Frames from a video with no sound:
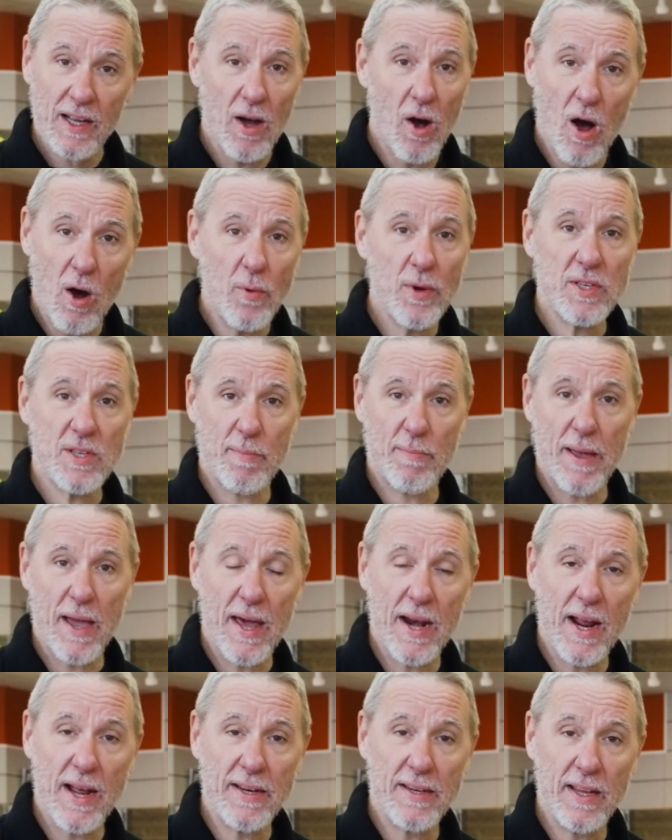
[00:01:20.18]
Always a
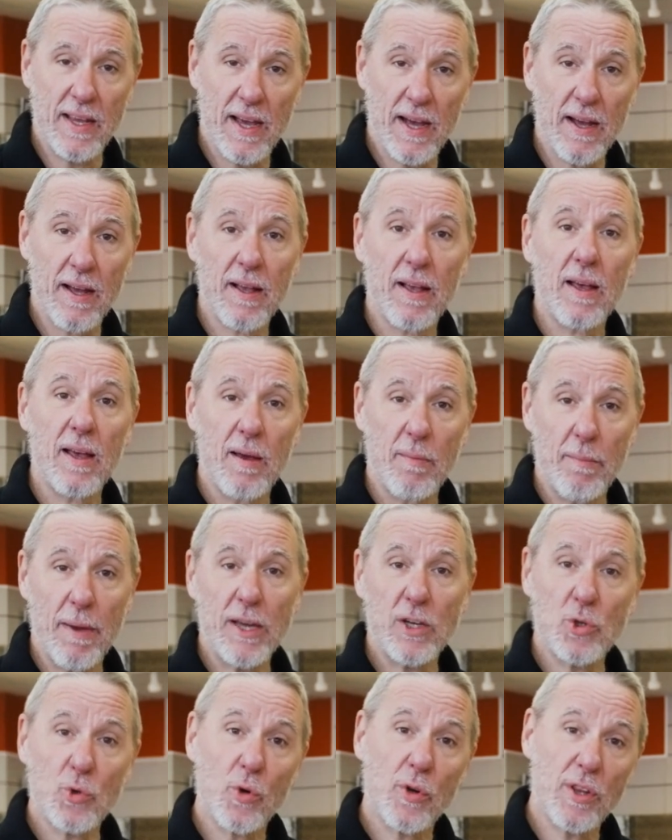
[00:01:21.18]
bad idea.
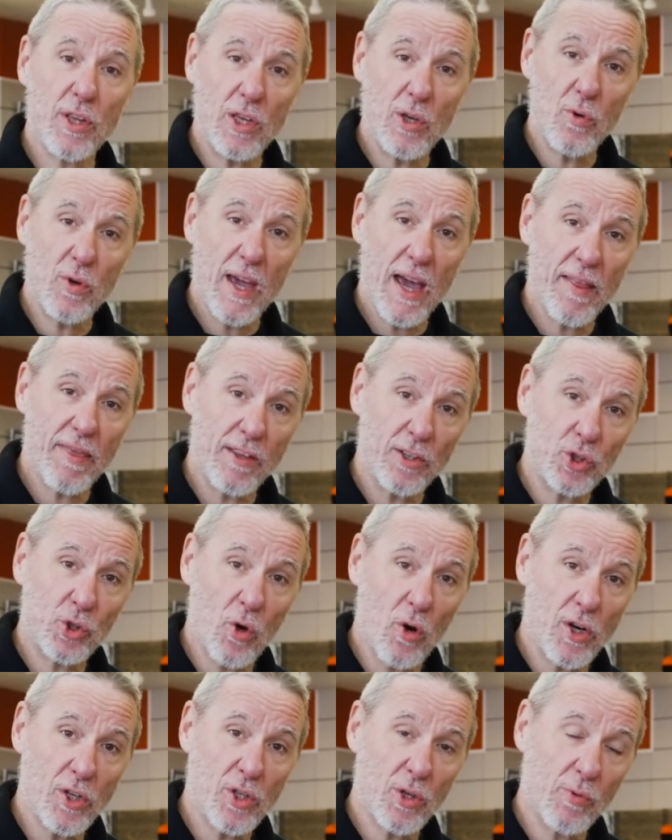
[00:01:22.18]
Make sure that you get the
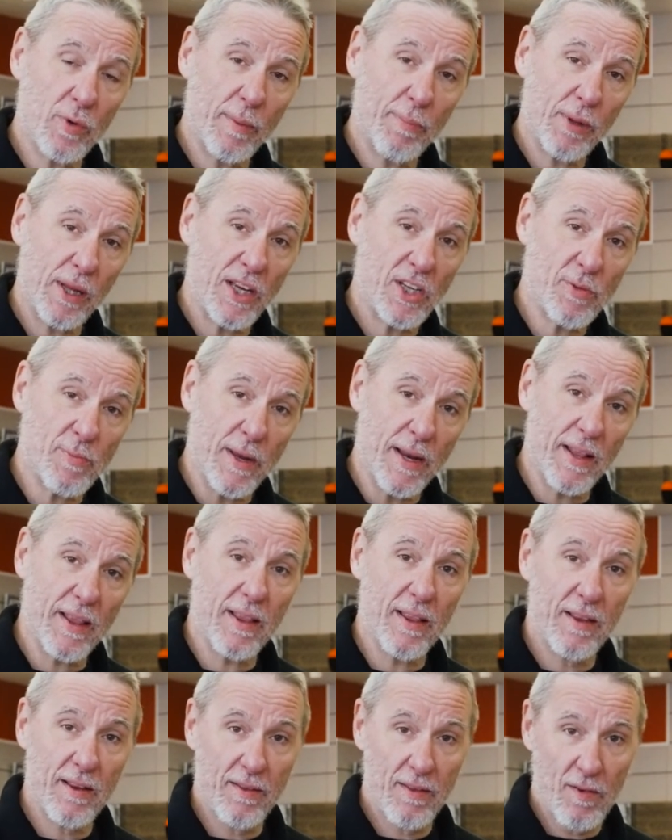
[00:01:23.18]
charger replacement
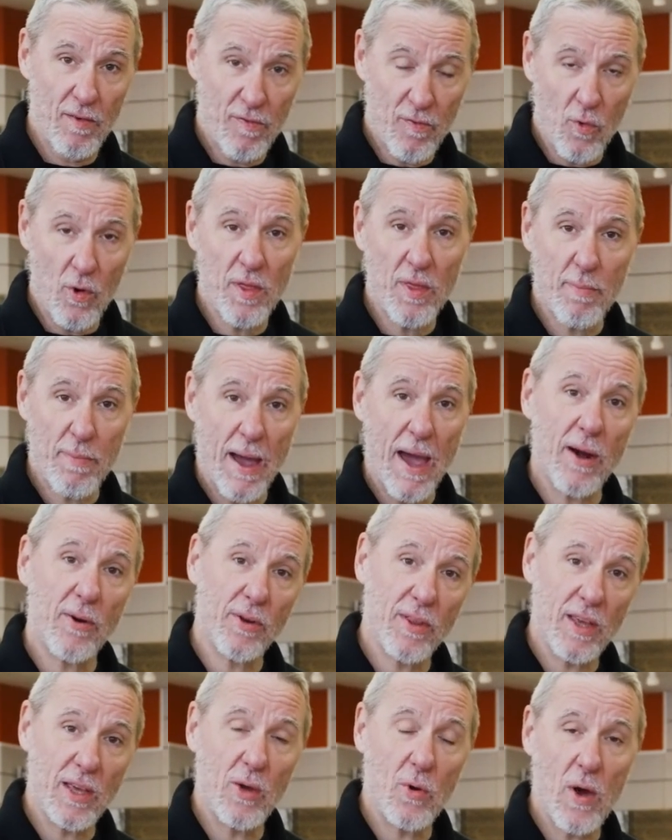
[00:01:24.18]
for the
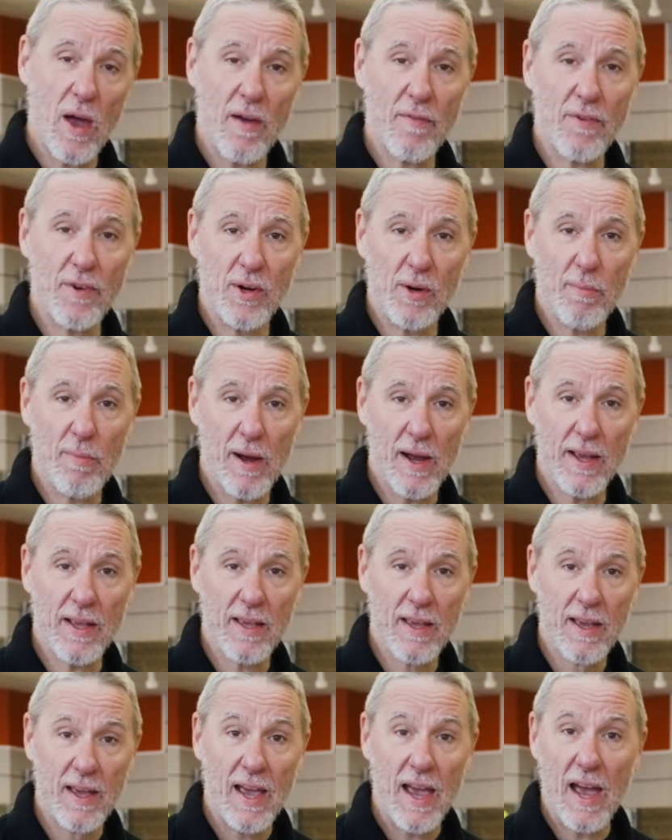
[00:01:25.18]
battery that you have for your bike.
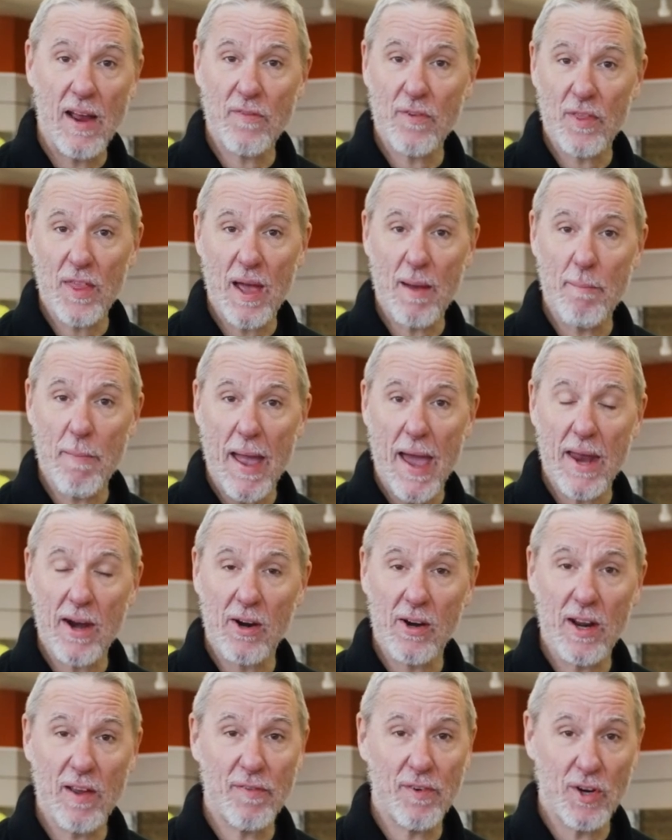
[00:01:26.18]
And for that
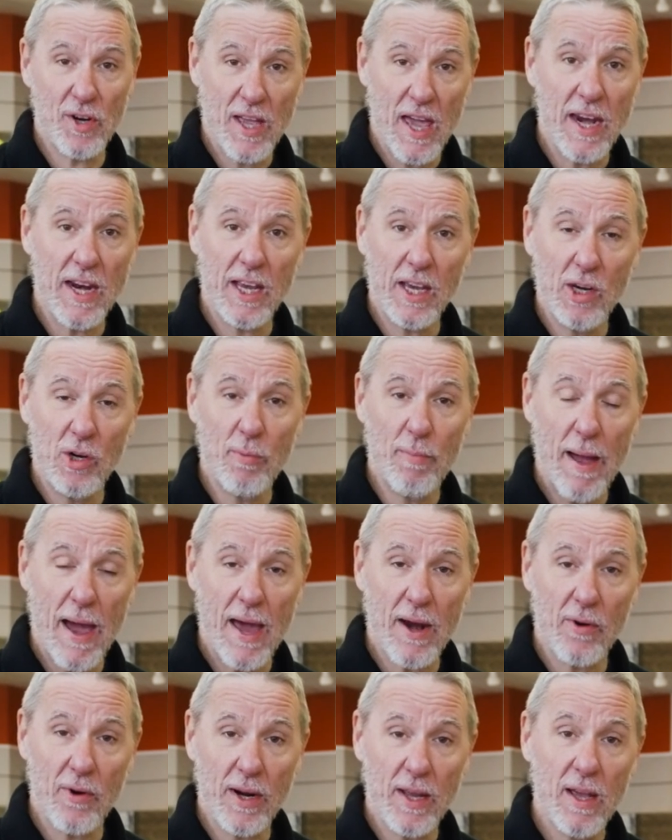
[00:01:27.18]
matter, if you're getting a new
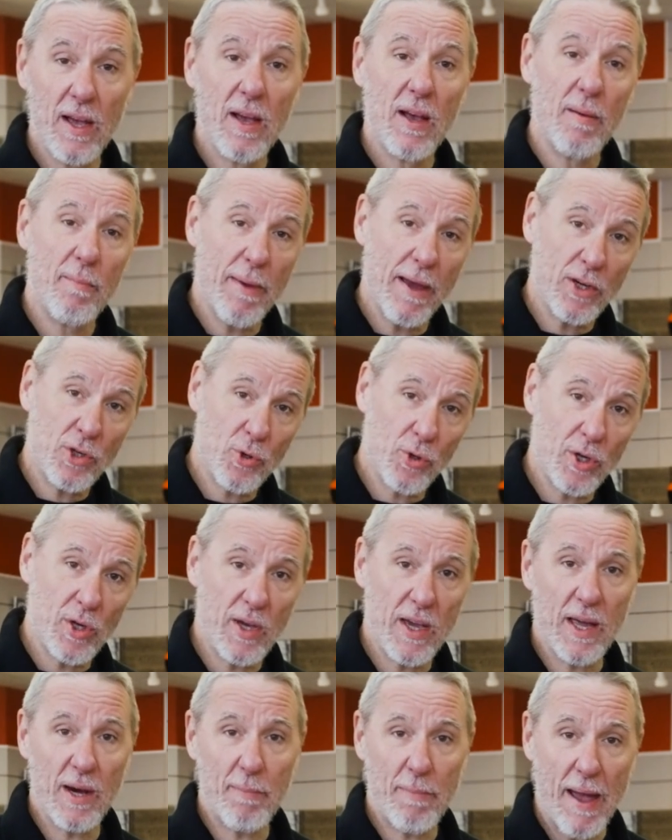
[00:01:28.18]
battery, make sure
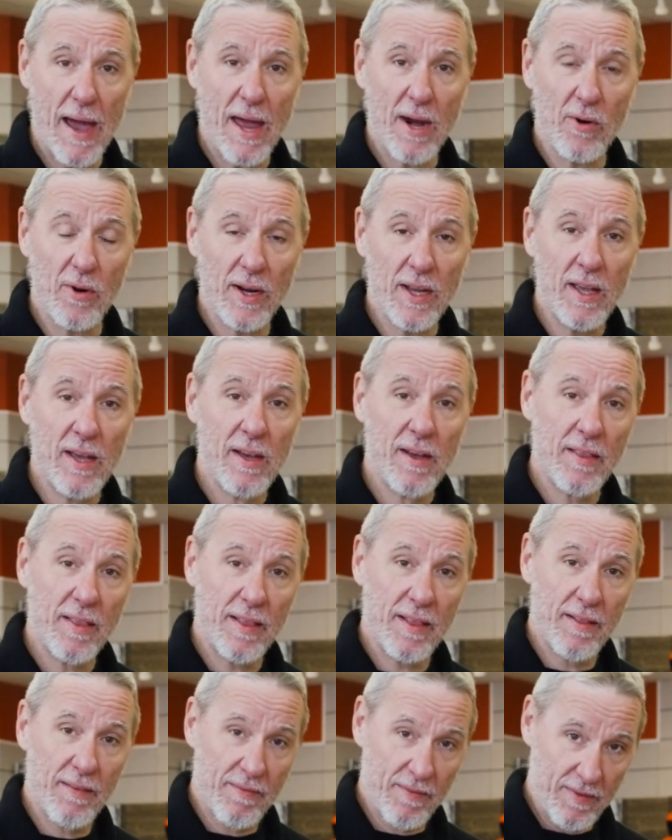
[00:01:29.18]
you get a battery
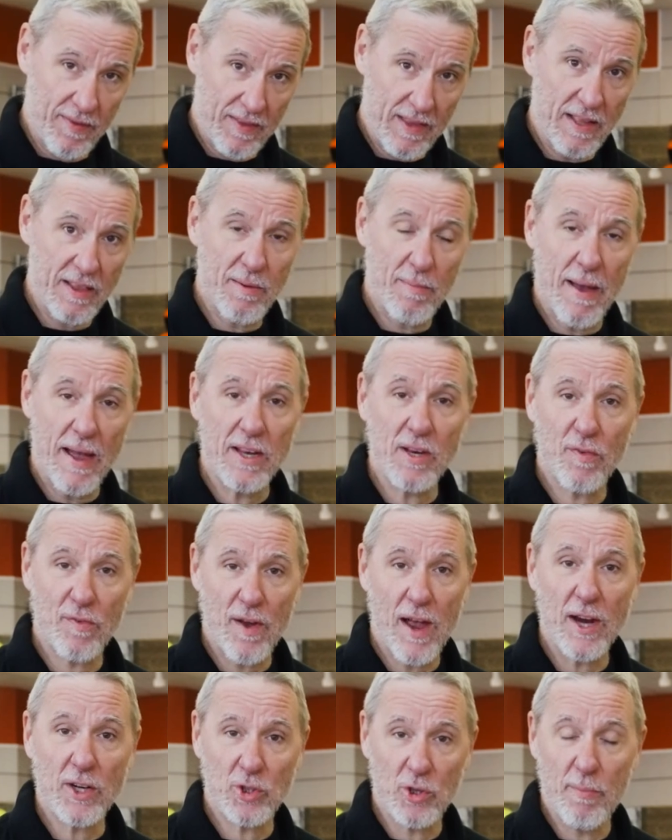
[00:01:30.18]
that the
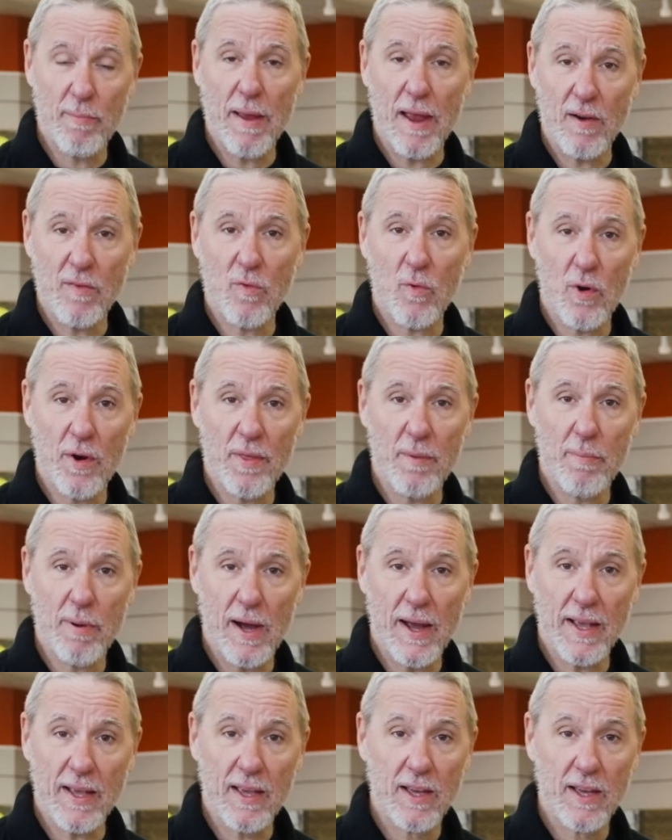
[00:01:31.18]
manufacturer made for the bike.